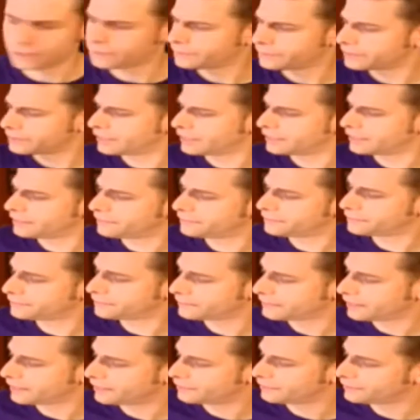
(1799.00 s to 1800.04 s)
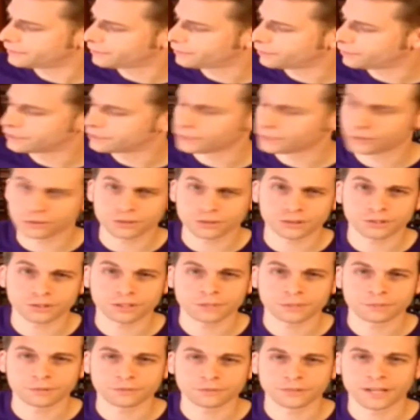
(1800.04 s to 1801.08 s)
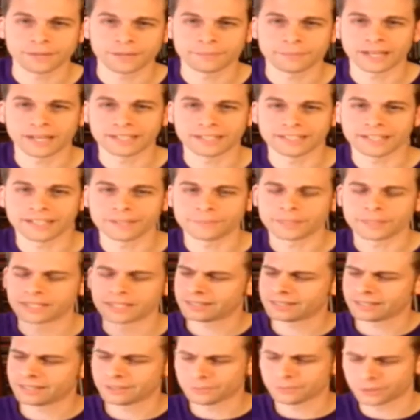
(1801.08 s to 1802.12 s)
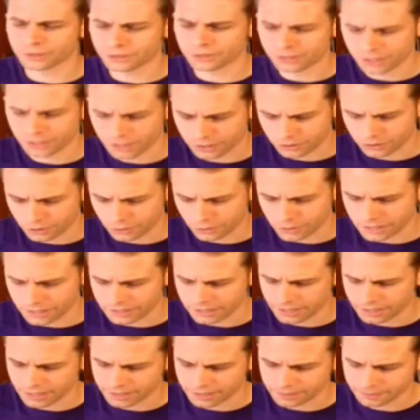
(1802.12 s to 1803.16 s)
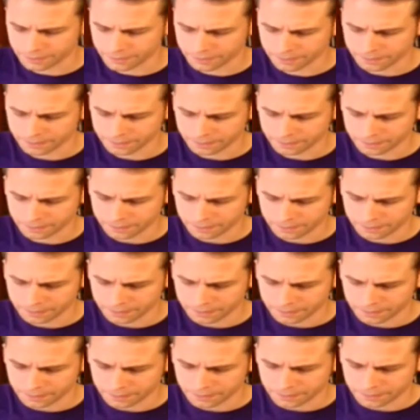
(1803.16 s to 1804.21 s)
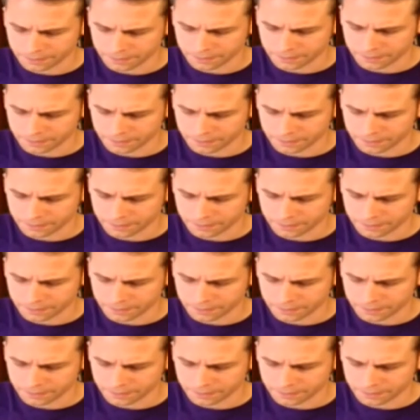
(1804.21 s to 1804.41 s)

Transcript: was that? All the years just seem to fly by now. I know. It was, 2010. Okay, so a